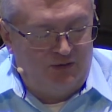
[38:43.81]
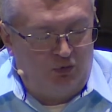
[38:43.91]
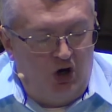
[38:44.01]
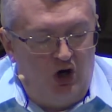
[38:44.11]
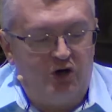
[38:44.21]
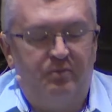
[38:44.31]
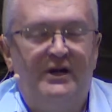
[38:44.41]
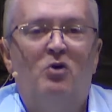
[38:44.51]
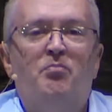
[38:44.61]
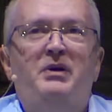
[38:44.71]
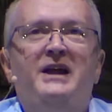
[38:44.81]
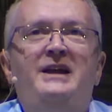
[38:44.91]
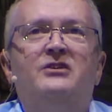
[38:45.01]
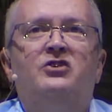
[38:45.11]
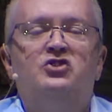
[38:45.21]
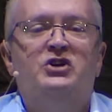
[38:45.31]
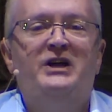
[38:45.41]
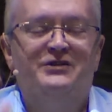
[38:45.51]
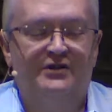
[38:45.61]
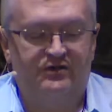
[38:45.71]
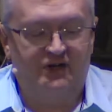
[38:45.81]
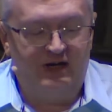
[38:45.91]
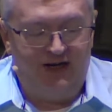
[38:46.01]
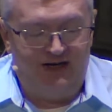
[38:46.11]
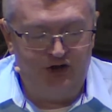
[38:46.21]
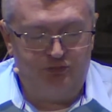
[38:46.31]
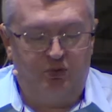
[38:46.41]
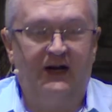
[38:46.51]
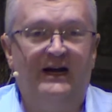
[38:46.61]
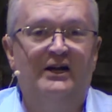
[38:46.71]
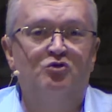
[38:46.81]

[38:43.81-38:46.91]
We're all to be obedient to Jesus and his plan.